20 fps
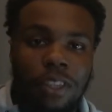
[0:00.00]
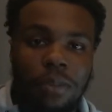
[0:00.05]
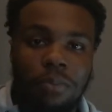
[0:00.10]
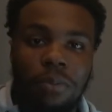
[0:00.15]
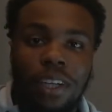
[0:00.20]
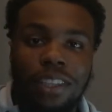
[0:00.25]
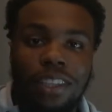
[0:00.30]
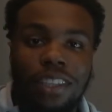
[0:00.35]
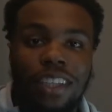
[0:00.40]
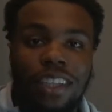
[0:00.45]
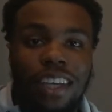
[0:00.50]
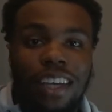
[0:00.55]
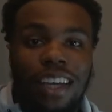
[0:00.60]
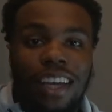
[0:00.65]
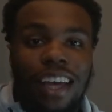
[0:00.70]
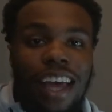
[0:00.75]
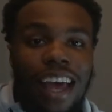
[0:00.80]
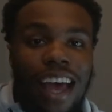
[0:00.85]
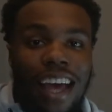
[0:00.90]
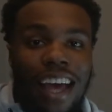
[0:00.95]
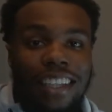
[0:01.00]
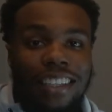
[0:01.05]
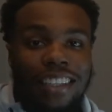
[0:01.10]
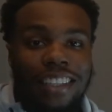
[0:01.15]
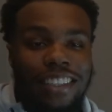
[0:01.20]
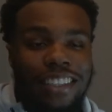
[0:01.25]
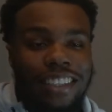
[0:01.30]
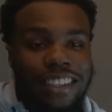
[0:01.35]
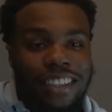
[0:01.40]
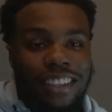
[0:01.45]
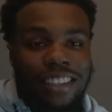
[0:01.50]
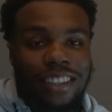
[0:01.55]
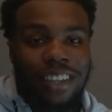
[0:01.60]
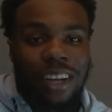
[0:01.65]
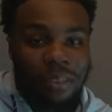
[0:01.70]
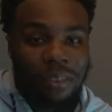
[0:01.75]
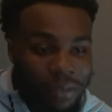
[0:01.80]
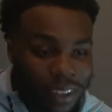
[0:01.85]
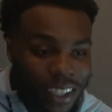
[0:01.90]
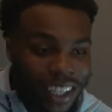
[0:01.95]
As much as
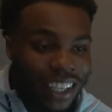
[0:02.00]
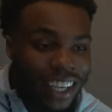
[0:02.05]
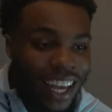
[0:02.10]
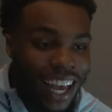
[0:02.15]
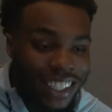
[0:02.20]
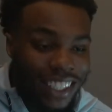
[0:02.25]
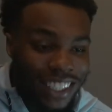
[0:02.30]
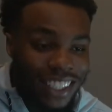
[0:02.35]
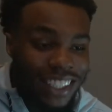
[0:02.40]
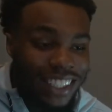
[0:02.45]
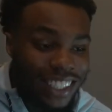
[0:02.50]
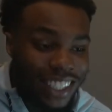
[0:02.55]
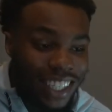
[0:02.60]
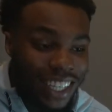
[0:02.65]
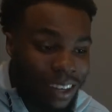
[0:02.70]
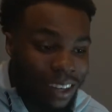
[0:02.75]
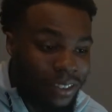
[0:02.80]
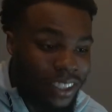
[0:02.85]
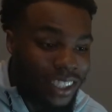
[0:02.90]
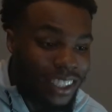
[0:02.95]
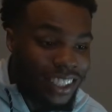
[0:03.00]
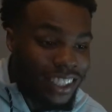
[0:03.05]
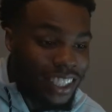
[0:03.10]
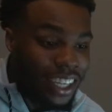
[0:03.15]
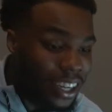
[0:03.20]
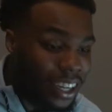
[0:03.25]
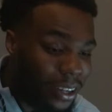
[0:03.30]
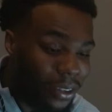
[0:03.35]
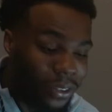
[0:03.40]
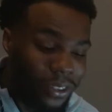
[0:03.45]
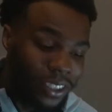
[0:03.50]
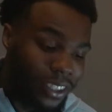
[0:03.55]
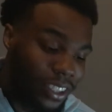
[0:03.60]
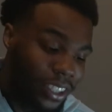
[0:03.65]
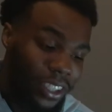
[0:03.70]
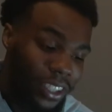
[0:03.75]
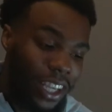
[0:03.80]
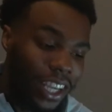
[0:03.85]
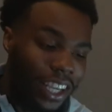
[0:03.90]
lovely as it seems and sounds,